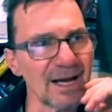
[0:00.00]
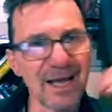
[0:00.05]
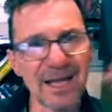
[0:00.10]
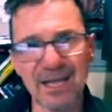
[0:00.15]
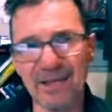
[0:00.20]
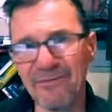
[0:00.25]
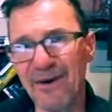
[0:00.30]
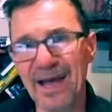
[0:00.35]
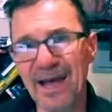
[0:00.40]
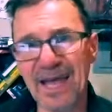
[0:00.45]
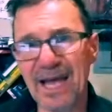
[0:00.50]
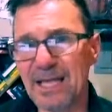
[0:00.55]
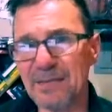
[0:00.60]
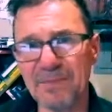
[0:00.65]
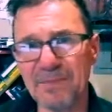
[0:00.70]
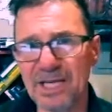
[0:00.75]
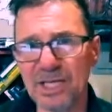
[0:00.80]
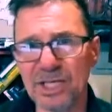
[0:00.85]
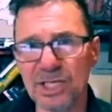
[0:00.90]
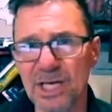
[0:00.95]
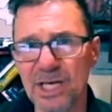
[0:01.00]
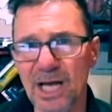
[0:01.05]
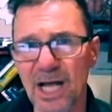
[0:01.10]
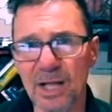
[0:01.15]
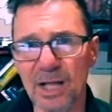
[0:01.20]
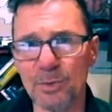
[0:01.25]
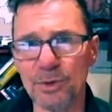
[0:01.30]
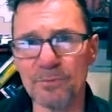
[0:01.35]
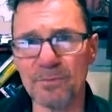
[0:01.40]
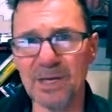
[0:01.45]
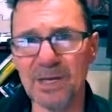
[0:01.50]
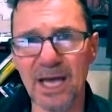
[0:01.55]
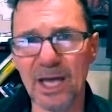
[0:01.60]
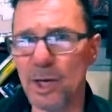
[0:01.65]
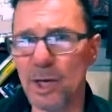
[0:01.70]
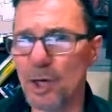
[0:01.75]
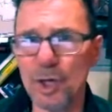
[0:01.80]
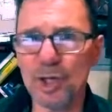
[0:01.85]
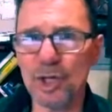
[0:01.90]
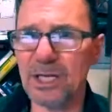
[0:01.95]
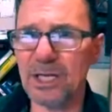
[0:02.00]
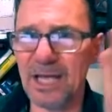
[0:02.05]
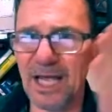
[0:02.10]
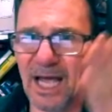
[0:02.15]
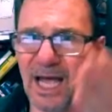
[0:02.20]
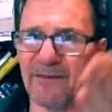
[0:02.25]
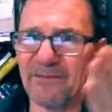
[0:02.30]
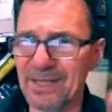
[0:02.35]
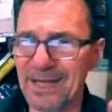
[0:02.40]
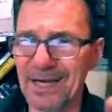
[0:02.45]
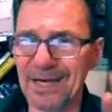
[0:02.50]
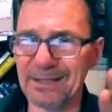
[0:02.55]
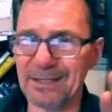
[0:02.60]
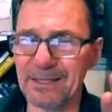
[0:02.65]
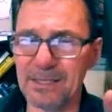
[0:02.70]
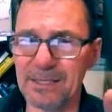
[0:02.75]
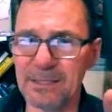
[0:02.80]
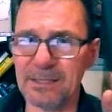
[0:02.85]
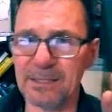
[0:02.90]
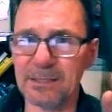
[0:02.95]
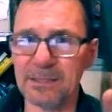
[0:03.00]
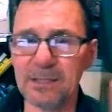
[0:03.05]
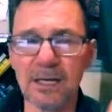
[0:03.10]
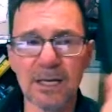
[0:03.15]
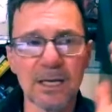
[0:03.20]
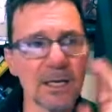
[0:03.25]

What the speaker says: If I had my child with me, I couldn't have done this.